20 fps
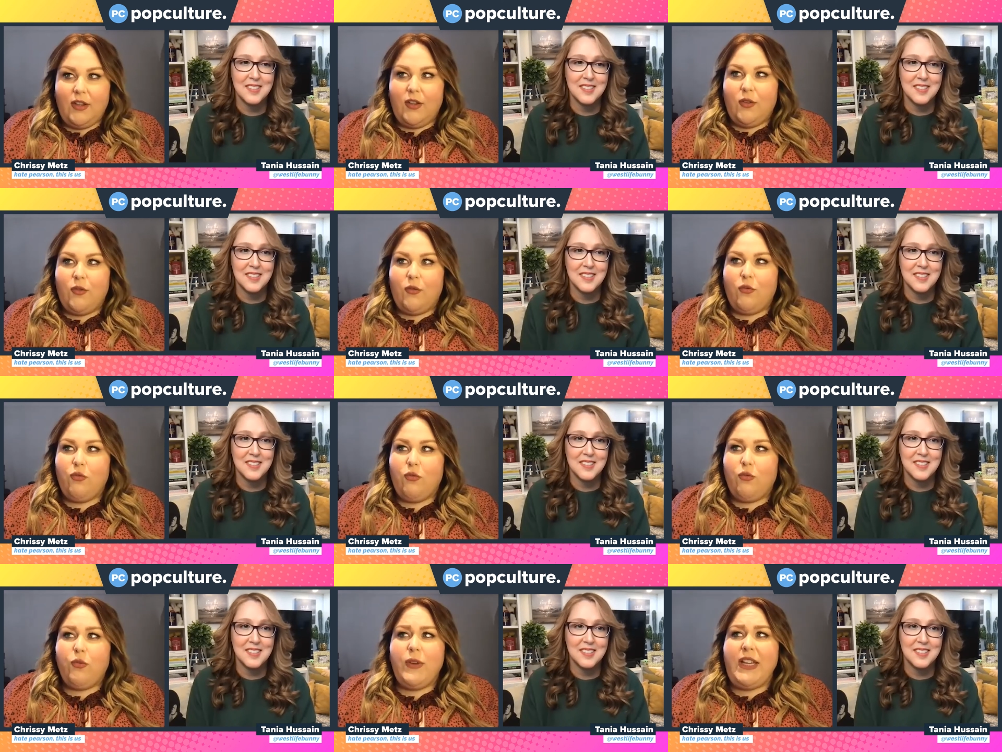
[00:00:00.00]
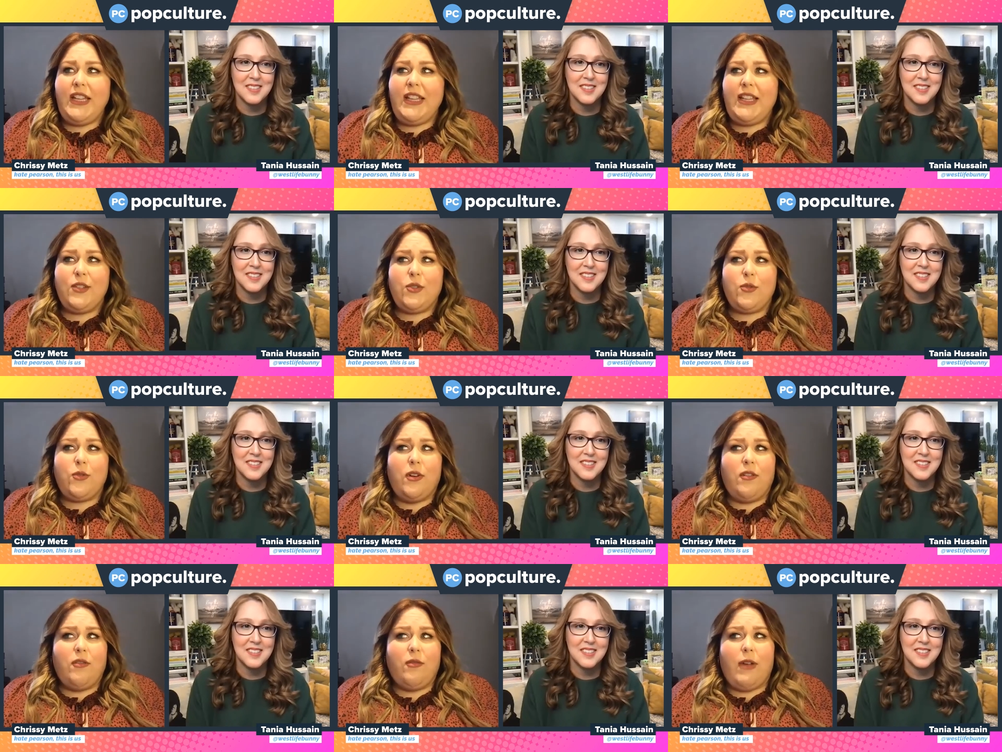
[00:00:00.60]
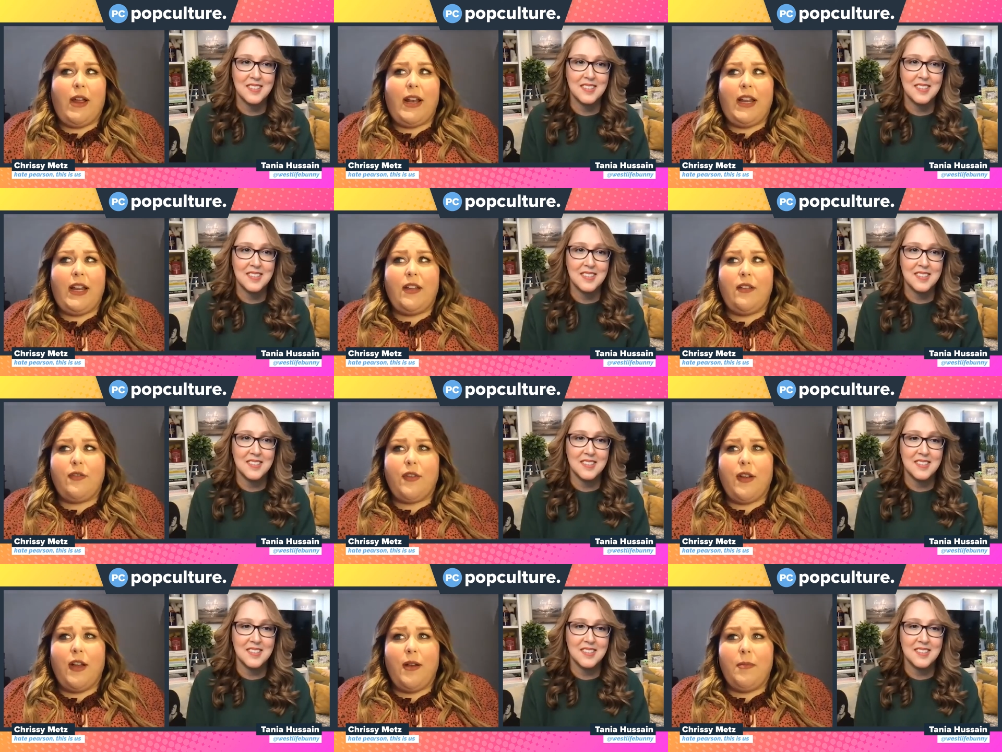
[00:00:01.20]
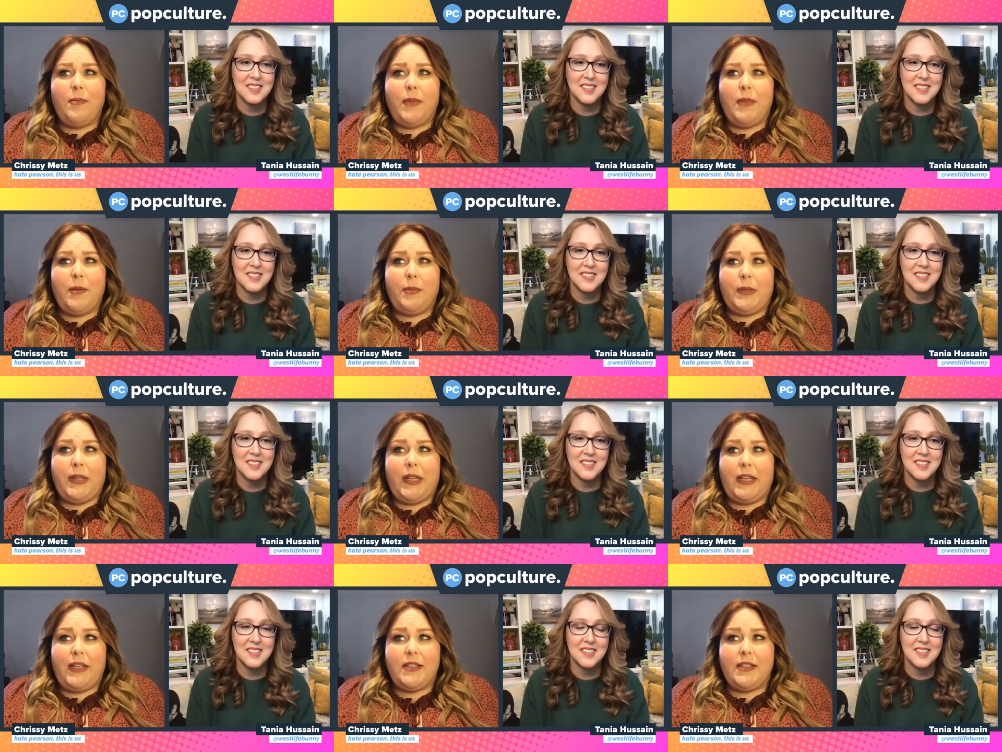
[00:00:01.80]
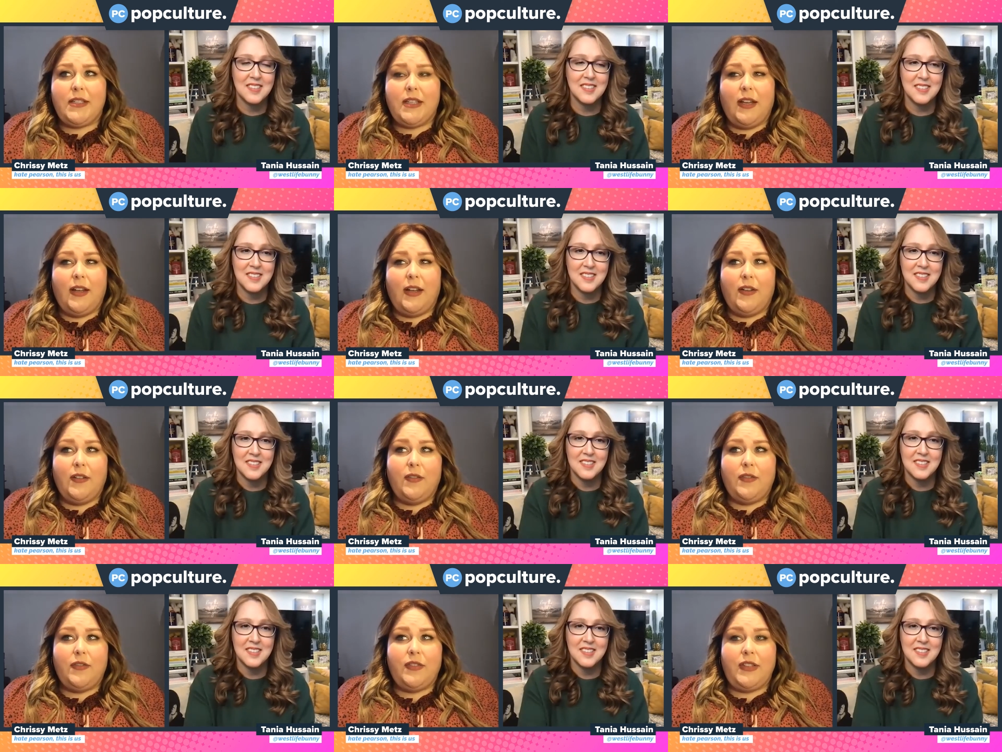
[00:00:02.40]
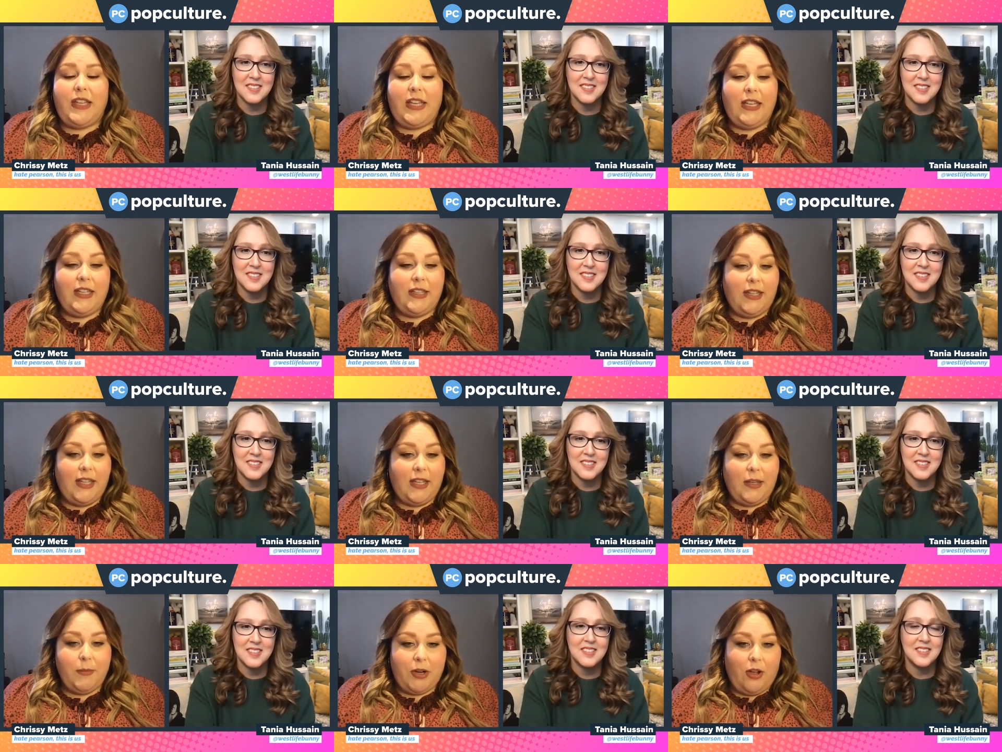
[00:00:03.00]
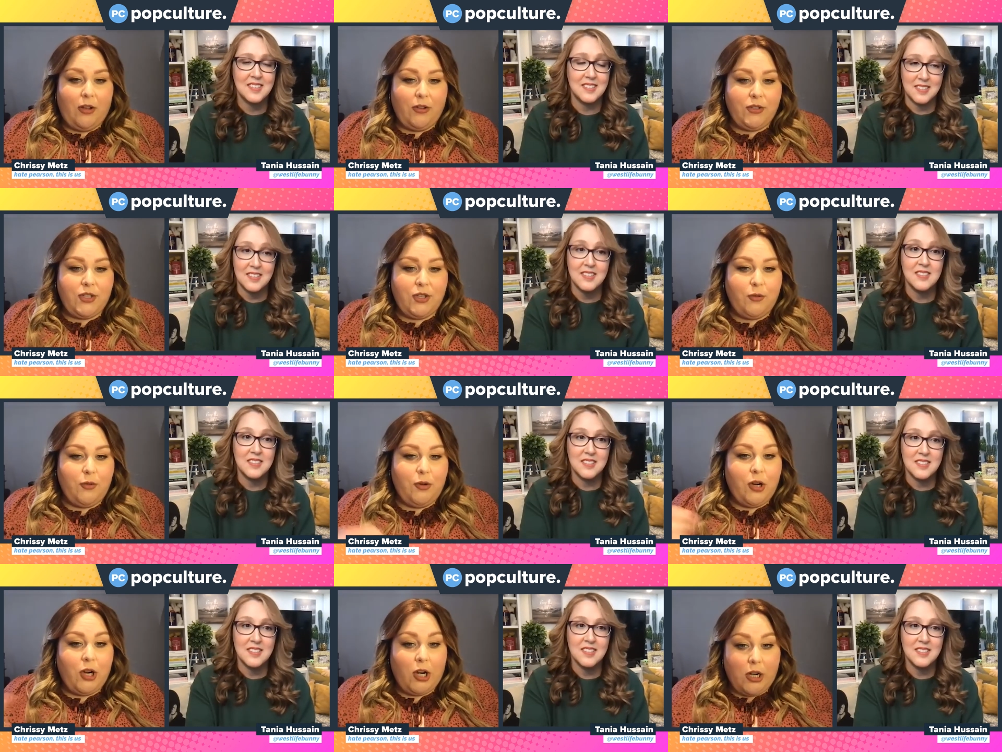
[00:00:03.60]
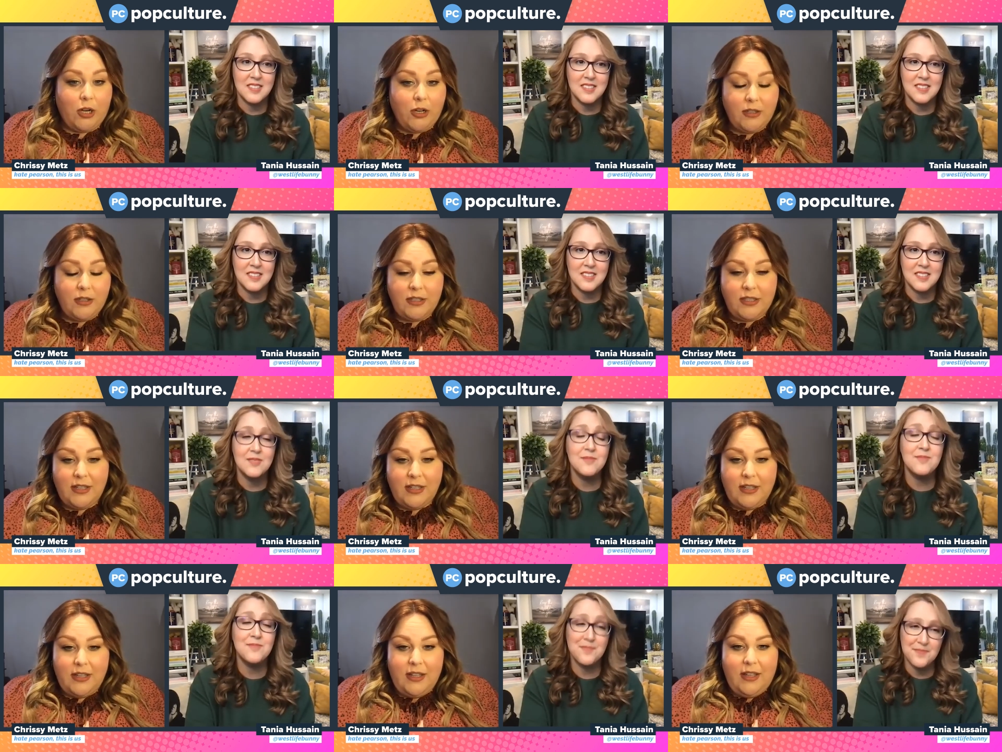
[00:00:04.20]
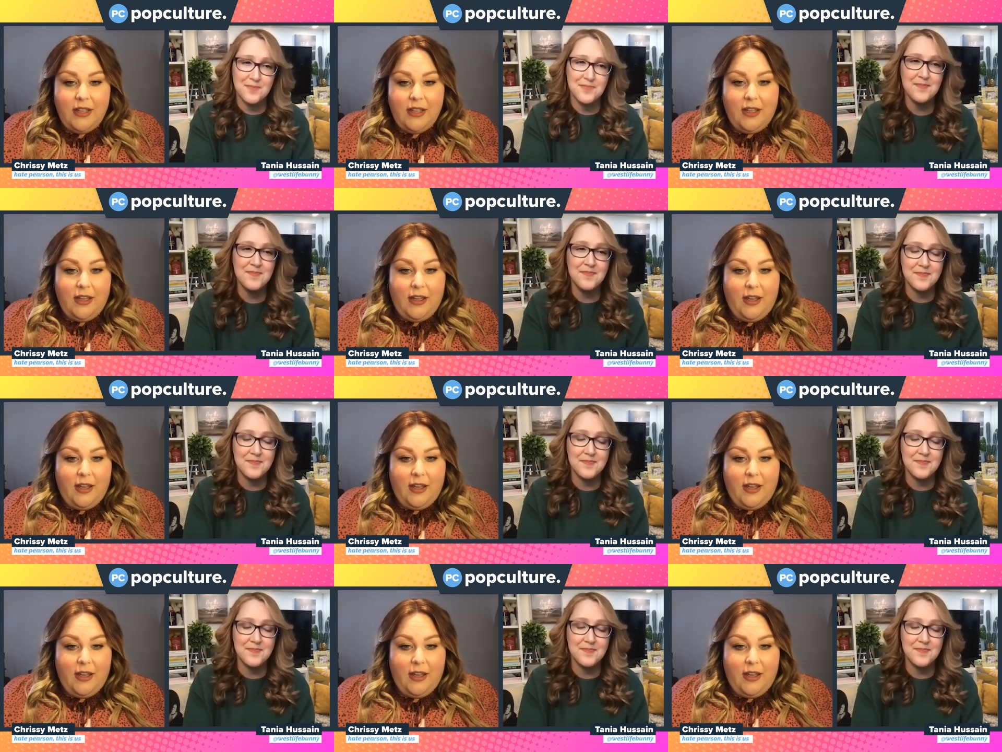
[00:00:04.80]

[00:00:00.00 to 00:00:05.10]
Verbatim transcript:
Speaker 1: really sort of writing from a place of healing but also hurt mm-hmm.